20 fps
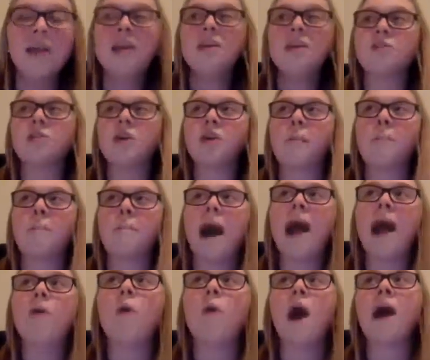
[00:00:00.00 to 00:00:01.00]
So like
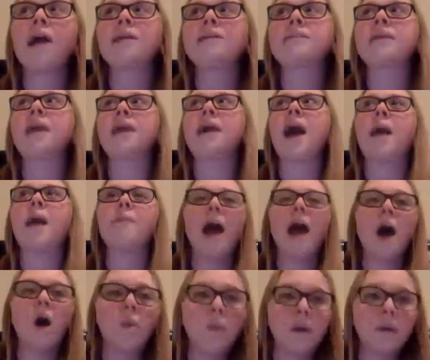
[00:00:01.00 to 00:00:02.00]
my why is like, I'm
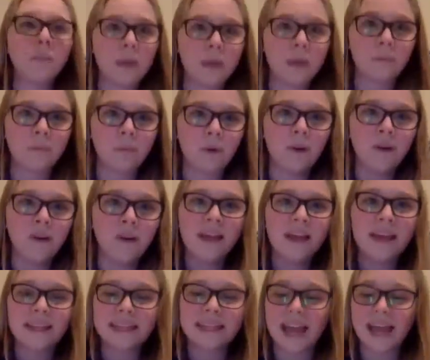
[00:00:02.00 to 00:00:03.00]
helping people
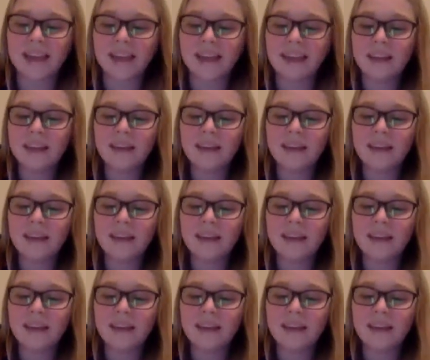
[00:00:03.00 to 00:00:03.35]
like